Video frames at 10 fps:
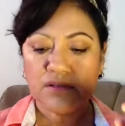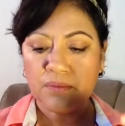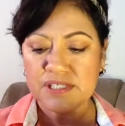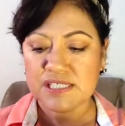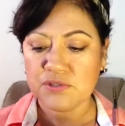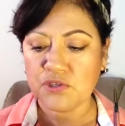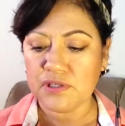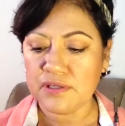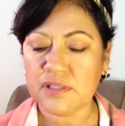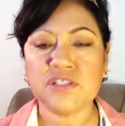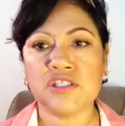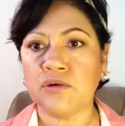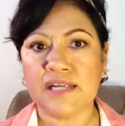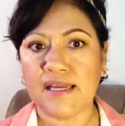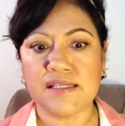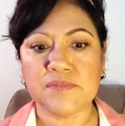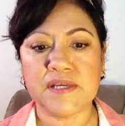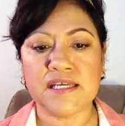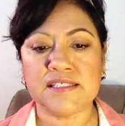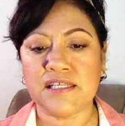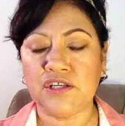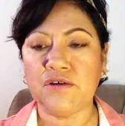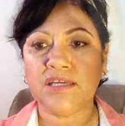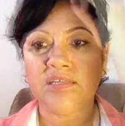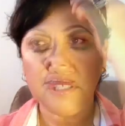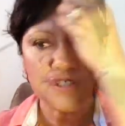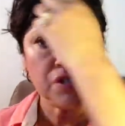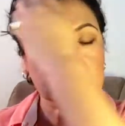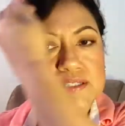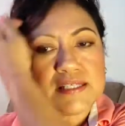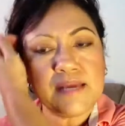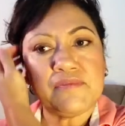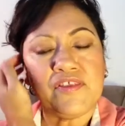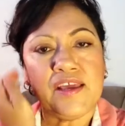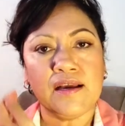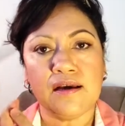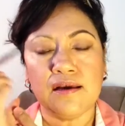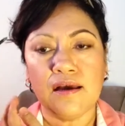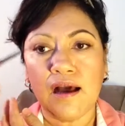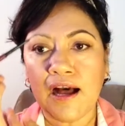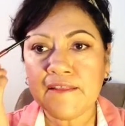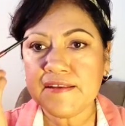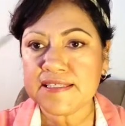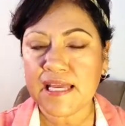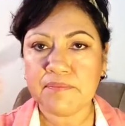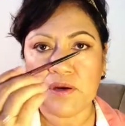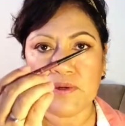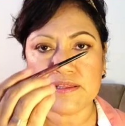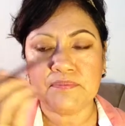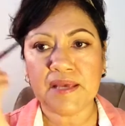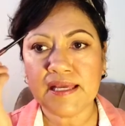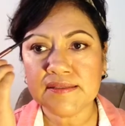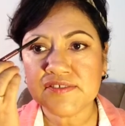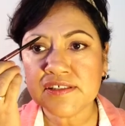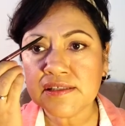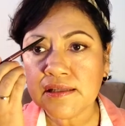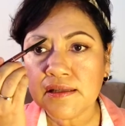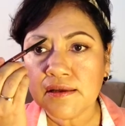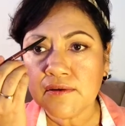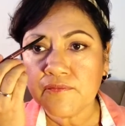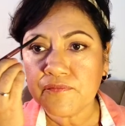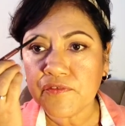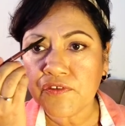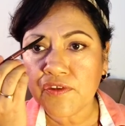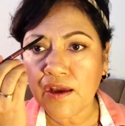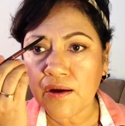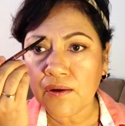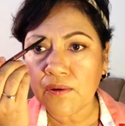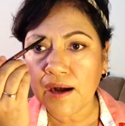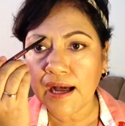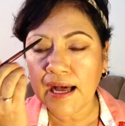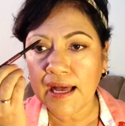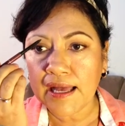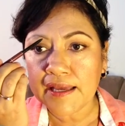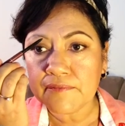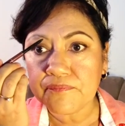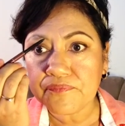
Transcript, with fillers: which is it's so nice because then you can pretty much do the same thing on this side but with the pencil. So I